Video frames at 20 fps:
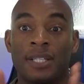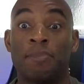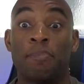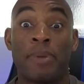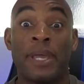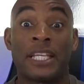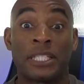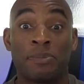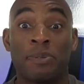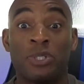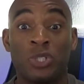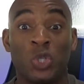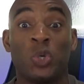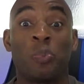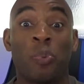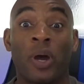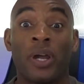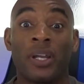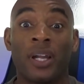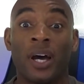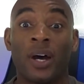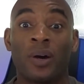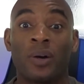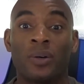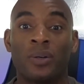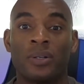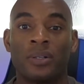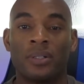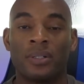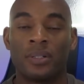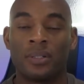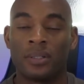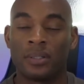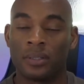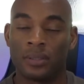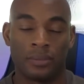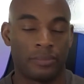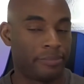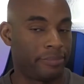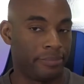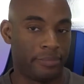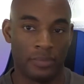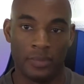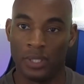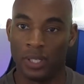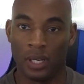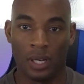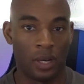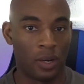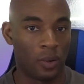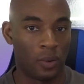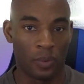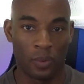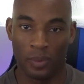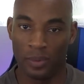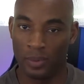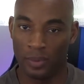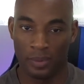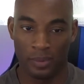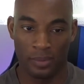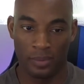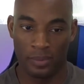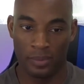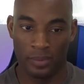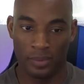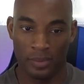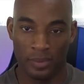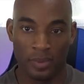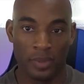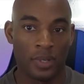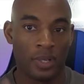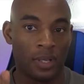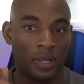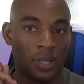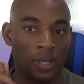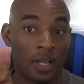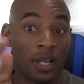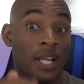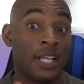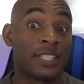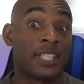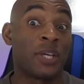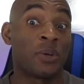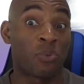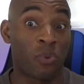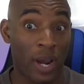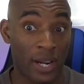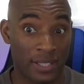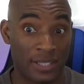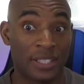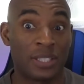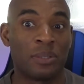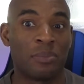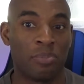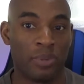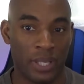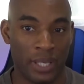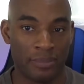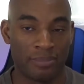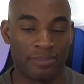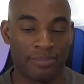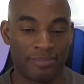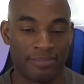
Bixby 2.0. No. Let's get right to the blip.